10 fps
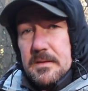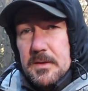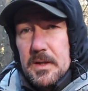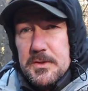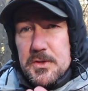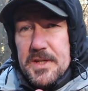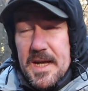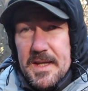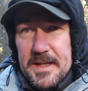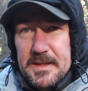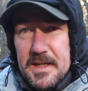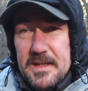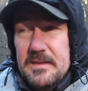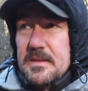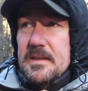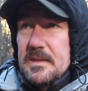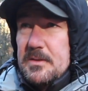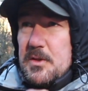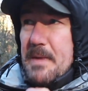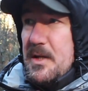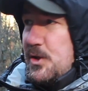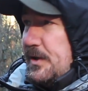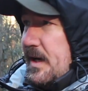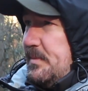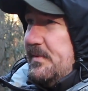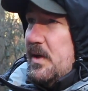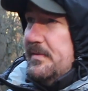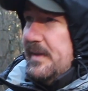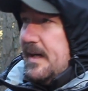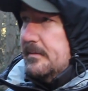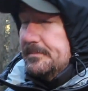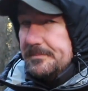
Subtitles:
Thought I'd just get that in there. Just mention that before I forget.